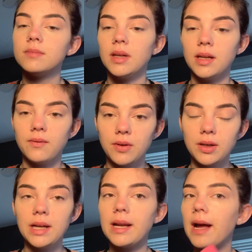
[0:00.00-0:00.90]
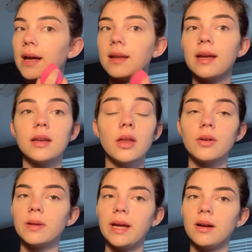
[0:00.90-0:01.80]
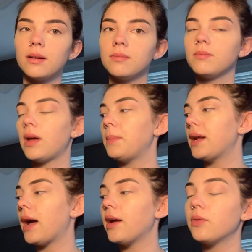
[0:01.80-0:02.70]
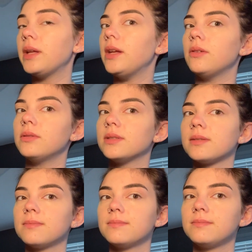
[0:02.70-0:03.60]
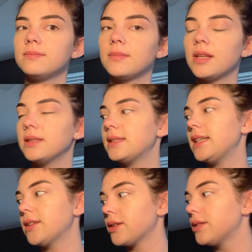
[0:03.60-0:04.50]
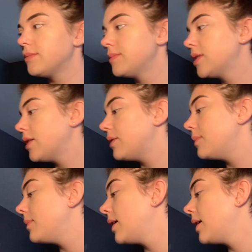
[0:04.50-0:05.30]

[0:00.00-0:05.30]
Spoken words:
And if you need to add like another layer, I mean, I only use concealer, so